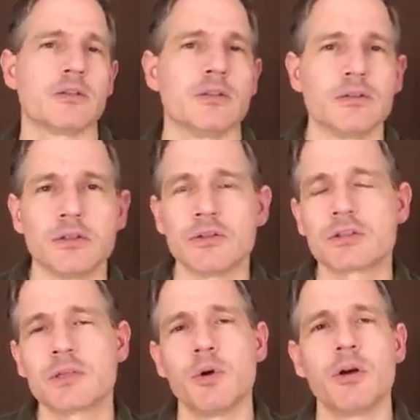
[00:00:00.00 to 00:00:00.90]
Do you
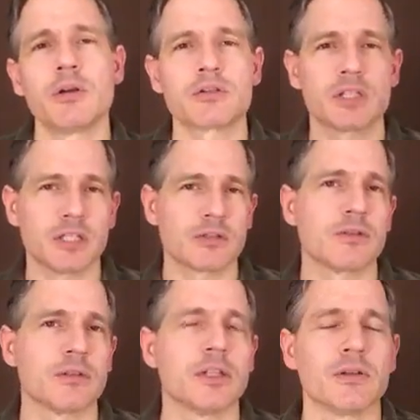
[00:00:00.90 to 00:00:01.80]
use some oils? Get
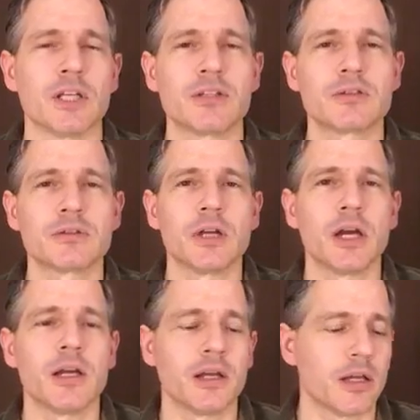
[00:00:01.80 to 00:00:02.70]
the
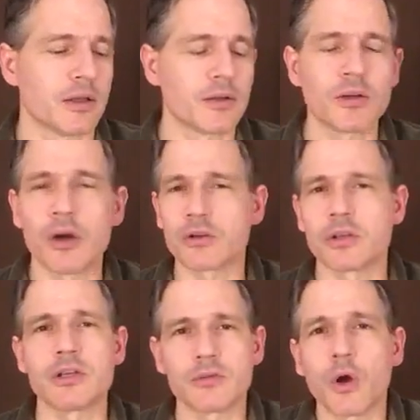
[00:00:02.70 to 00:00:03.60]

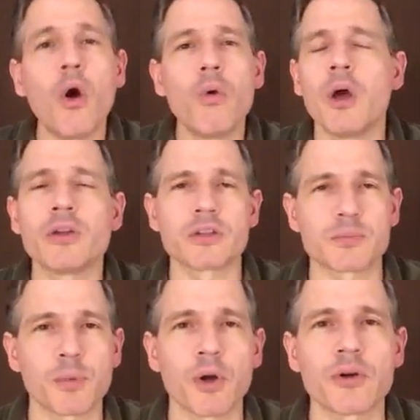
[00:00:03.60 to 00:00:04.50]
whole
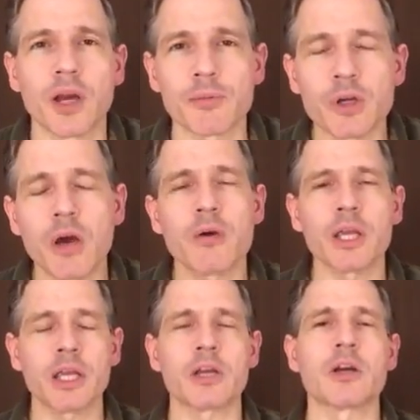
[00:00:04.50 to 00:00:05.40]
wellness program
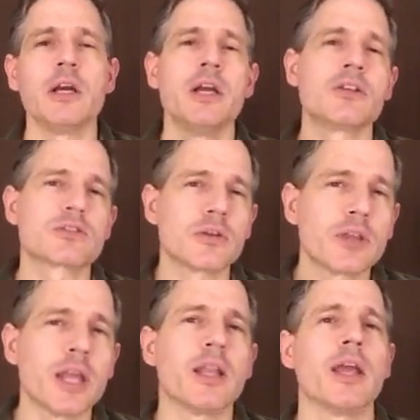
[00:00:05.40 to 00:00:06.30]
going here so
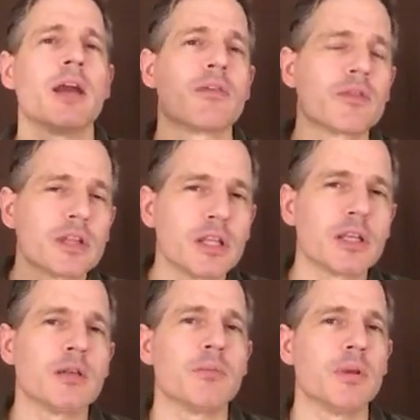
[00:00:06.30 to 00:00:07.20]
that
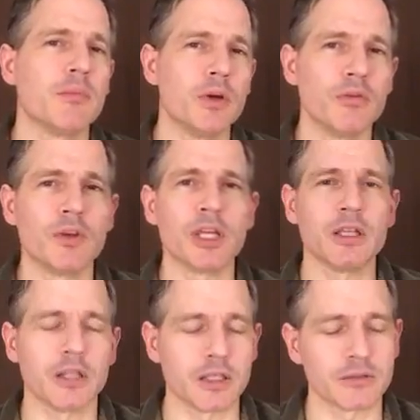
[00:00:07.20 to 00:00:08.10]
everything can be moving
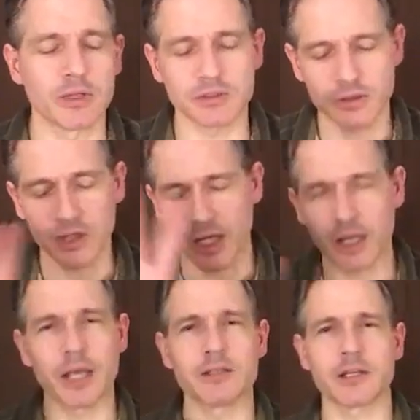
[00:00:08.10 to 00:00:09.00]
in that direction. Okay,
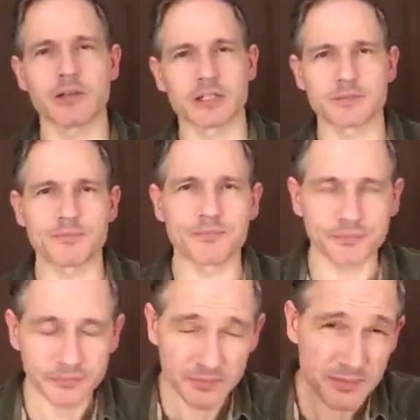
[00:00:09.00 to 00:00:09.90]
I digress.
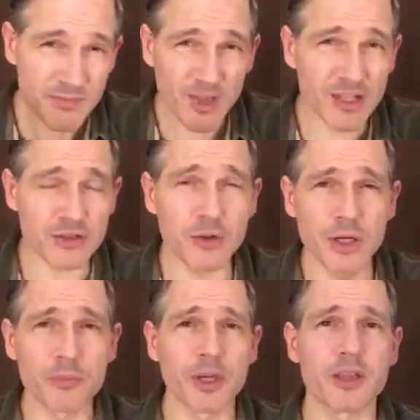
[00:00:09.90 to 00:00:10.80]
So we're
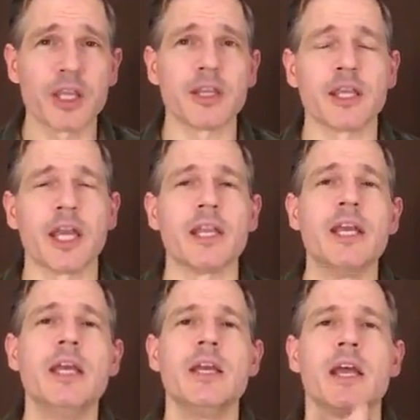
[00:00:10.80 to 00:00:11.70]
going to breathe in again
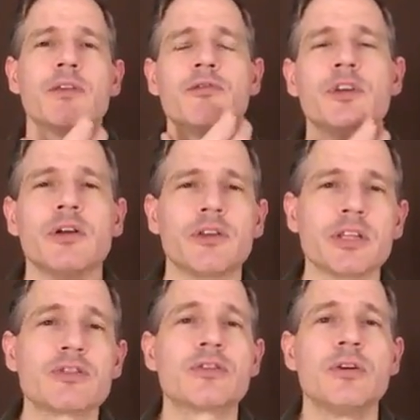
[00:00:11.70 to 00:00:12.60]
and feel
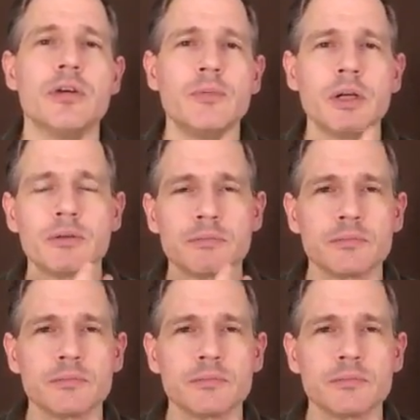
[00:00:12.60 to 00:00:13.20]
this tube.